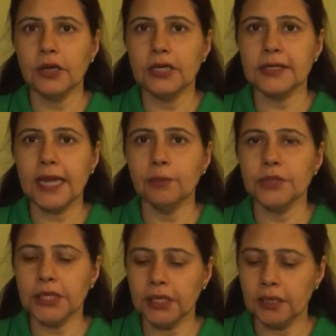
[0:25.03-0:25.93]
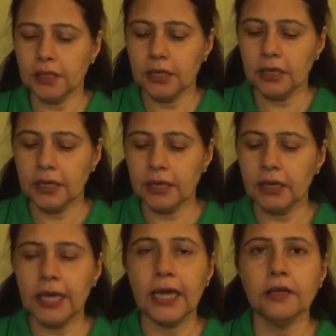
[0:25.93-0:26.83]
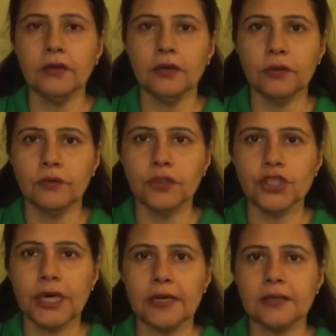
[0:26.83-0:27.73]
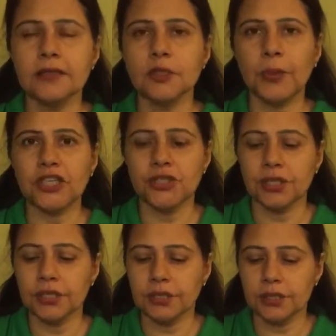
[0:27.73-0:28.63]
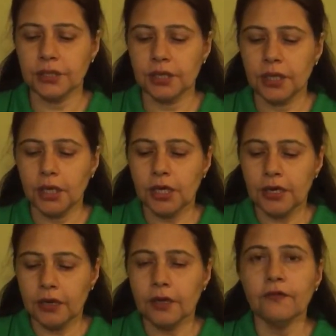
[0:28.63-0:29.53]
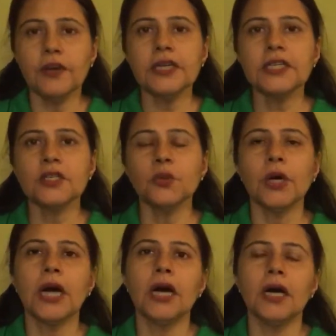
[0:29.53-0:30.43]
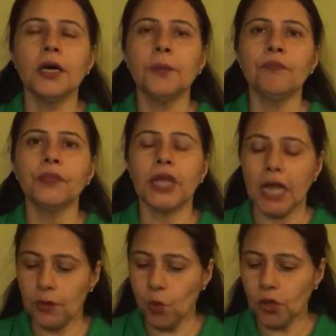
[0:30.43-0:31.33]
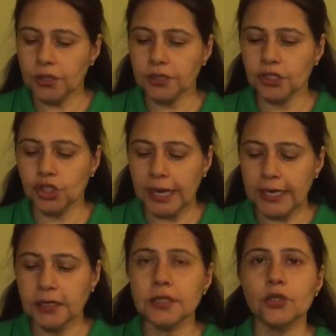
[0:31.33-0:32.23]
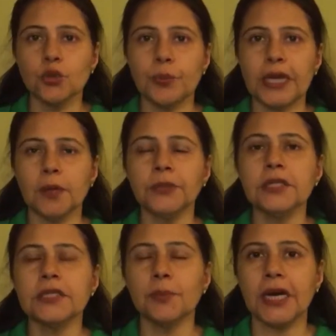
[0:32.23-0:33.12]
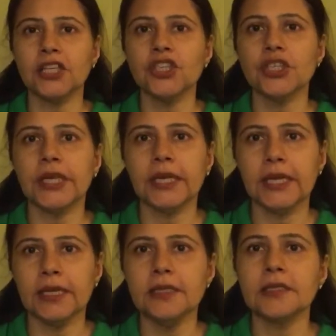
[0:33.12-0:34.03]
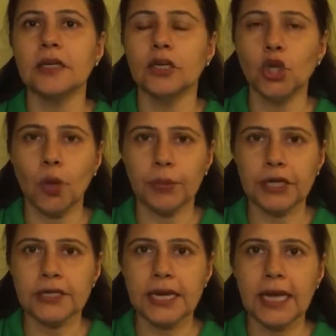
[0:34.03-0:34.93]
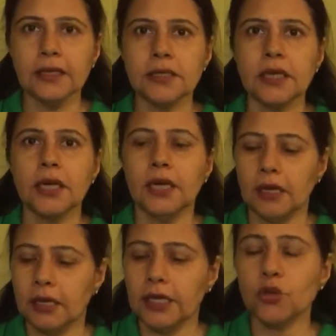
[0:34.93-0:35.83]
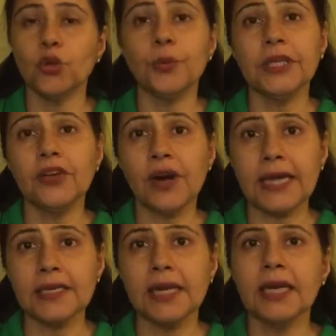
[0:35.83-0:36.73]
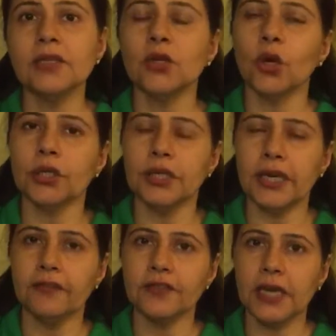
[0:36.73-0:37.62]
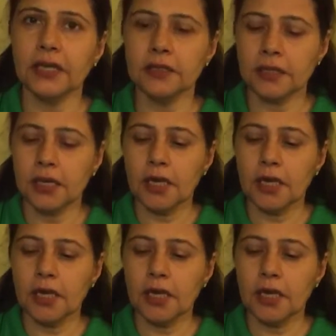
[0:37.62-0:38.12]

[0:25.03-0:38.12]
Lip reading: is empty and which has the sponge in it. First, I want the child to pick up the sponge in his dominant hand. It could be the right hand or the left hand.